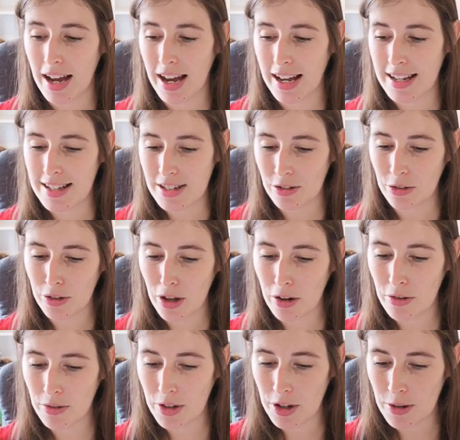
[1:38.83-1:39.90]
And
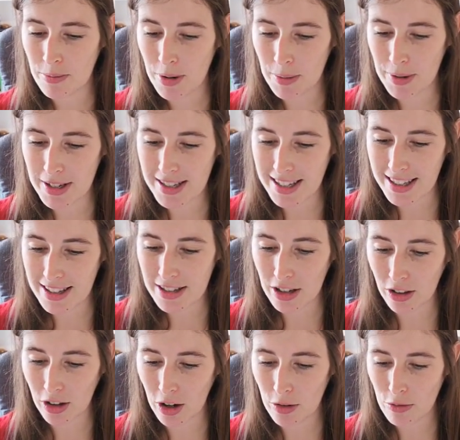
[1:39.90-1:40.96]
although you can probably see there's
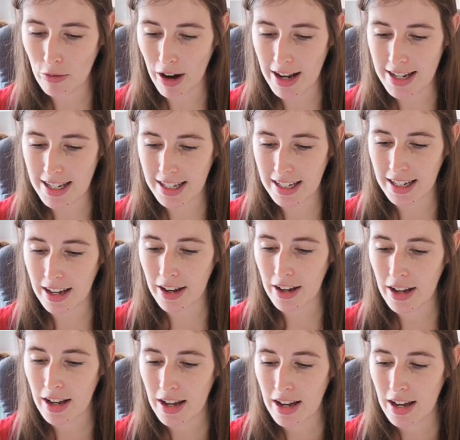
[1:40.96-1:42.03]
a lot of red
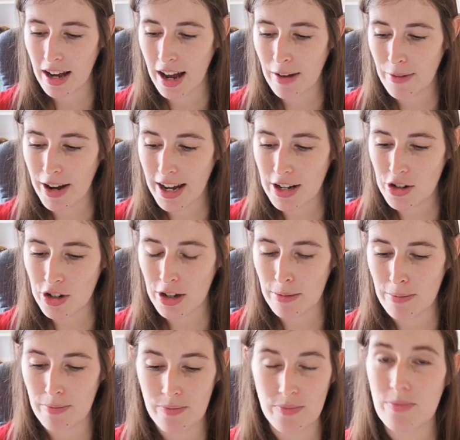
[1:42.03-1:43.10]
here, I'm
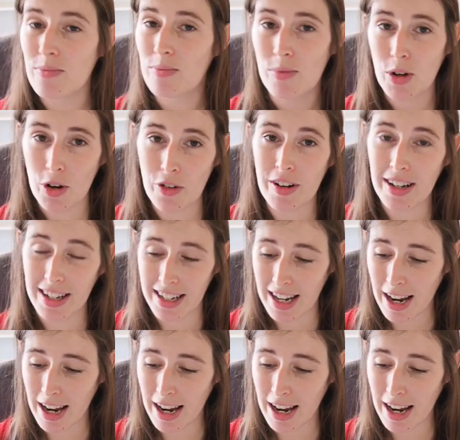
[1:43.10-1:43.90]
actually green